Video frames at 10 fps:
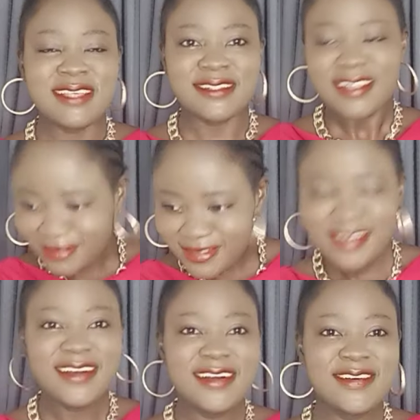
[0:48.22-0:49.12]
that?
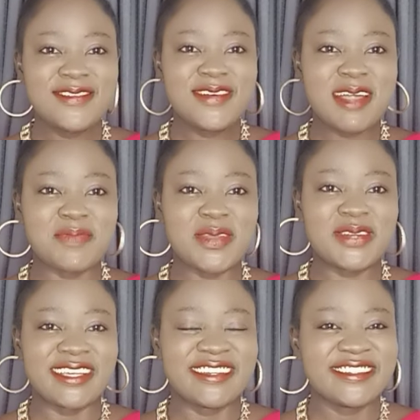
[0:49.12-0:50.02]
What a
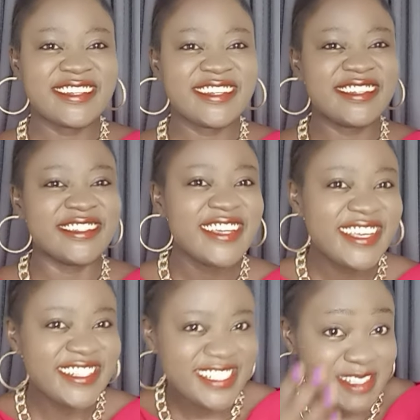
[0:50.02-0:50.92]
beauty.
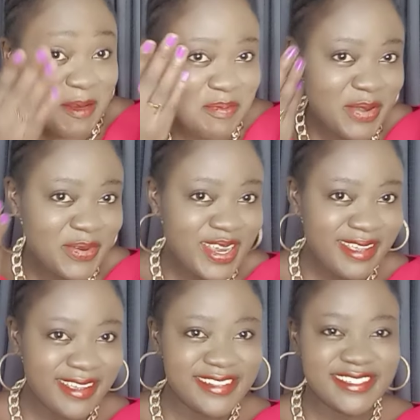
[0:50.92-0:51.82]
This
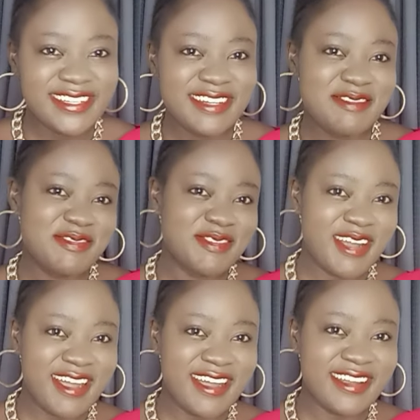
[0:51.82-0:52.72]
beauty is Linda
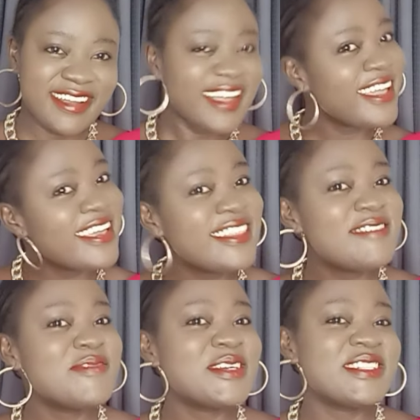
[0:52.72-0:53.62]
Frank in the
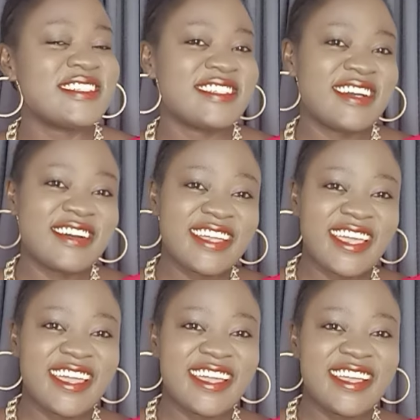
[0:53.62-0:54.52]
building,
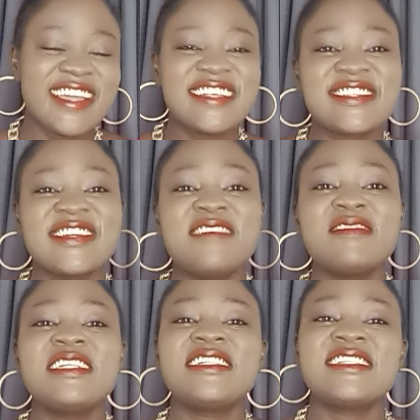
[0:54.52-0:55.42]
okay? So let
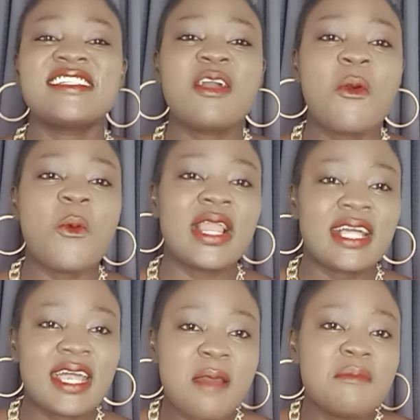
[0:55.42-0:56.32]
me just
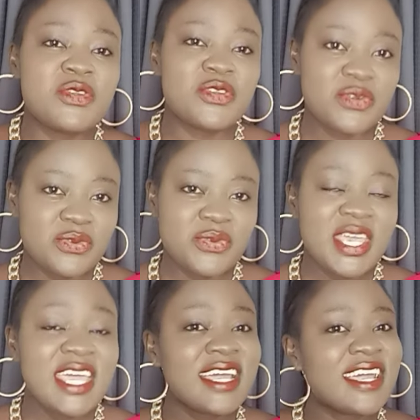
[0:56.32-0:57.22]
welcome you.
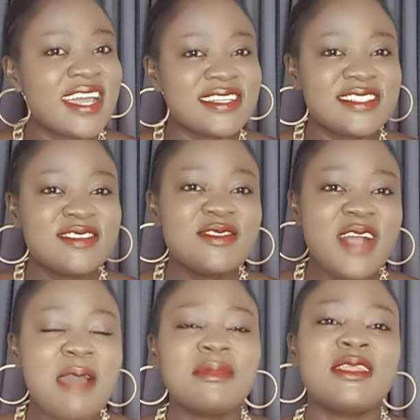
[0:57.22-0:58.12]
Guys, you know,
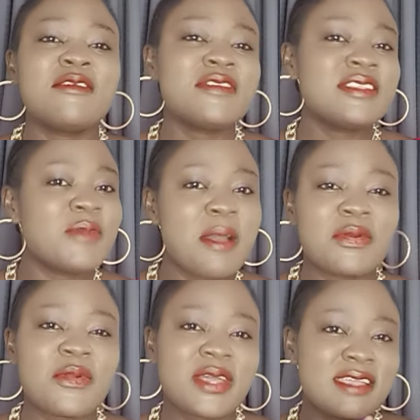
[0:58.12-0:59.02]
I'm loving the way I'm
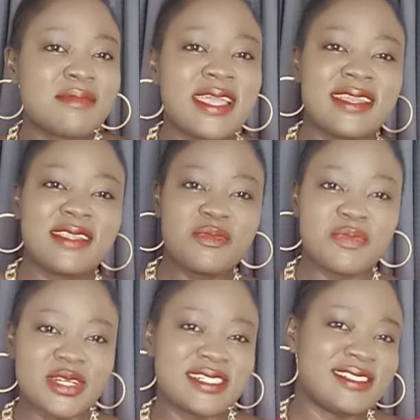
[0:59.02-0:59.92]
rocking my new
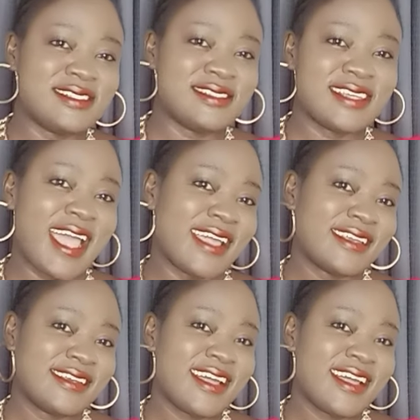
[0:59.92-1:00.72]
body. Like,